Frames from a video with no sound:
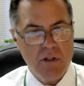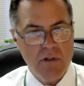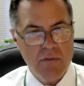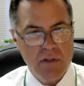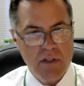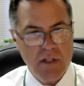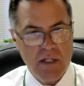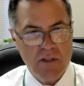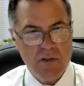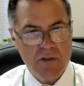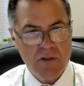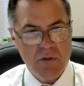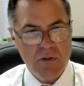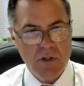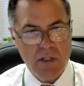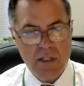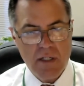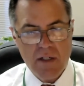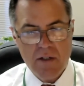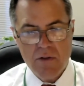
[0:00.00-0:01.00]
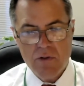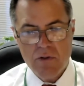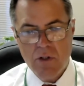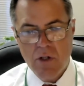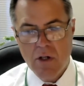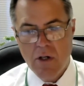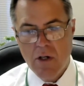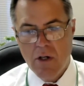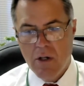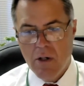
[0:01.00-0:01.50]
over the next 30 years
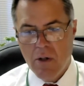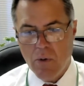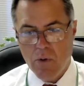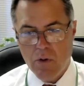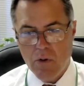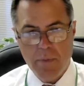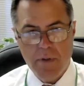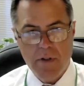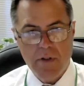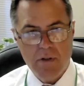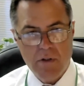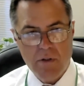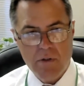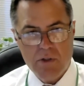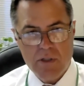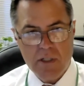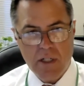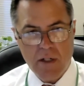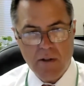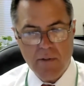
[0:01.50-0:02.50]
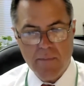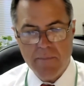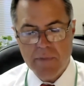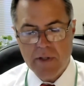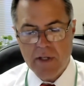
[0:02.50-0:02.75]
or to build a new center.